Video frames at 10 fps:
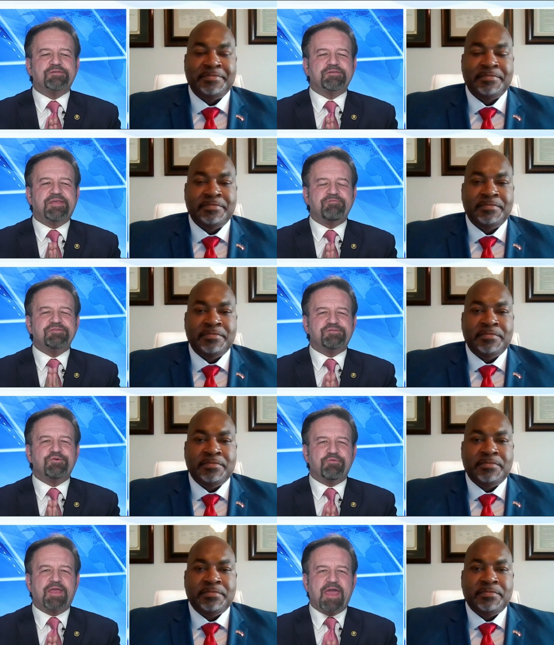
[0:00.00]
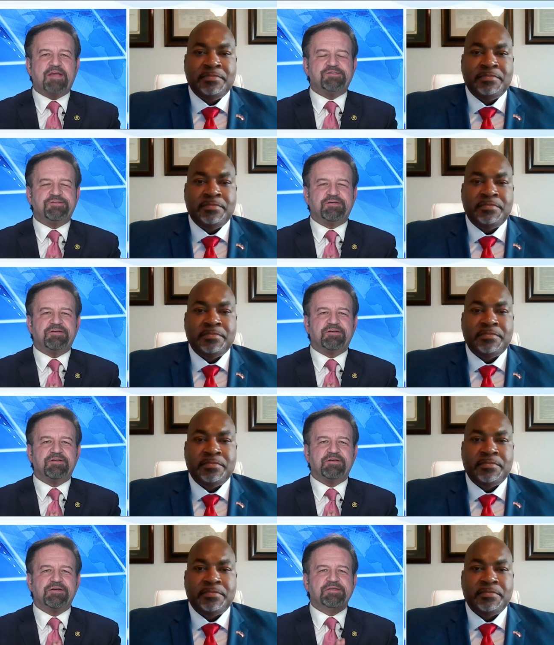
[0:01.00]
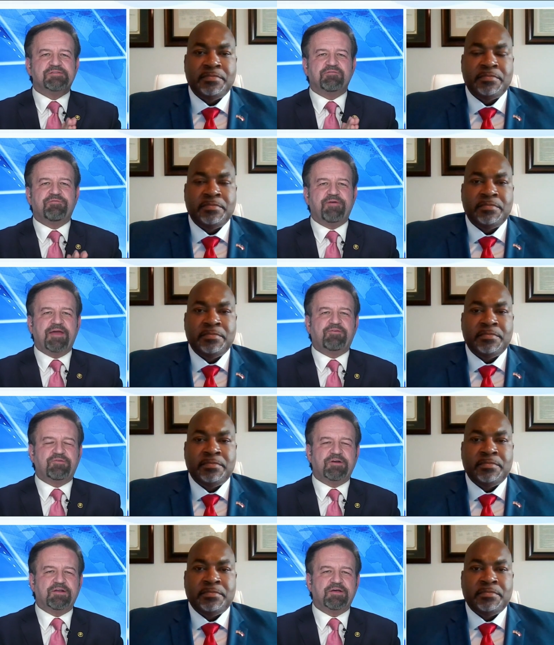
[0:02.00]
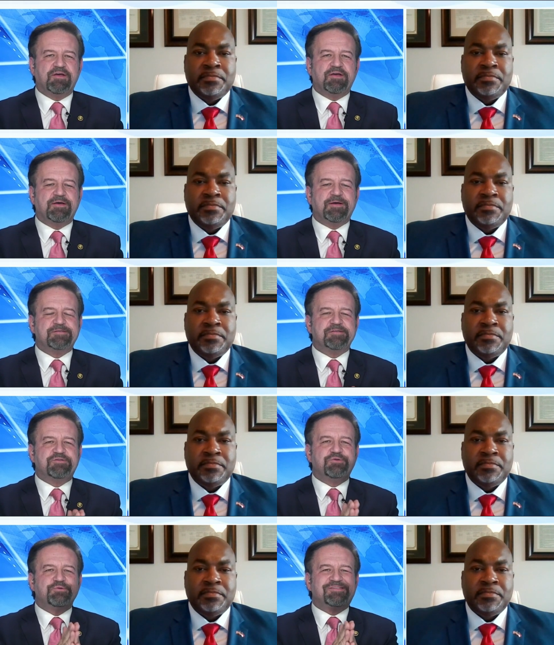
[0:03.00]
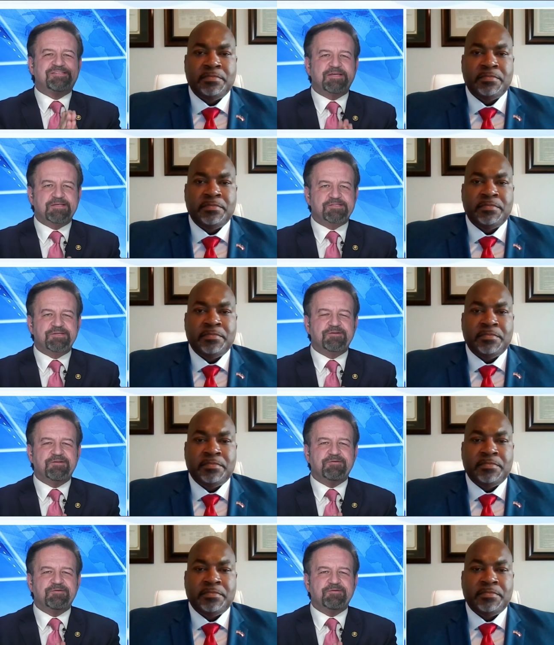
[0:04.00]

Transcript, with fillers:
Speaker 1: give us your reaction as a veteran as a true citizen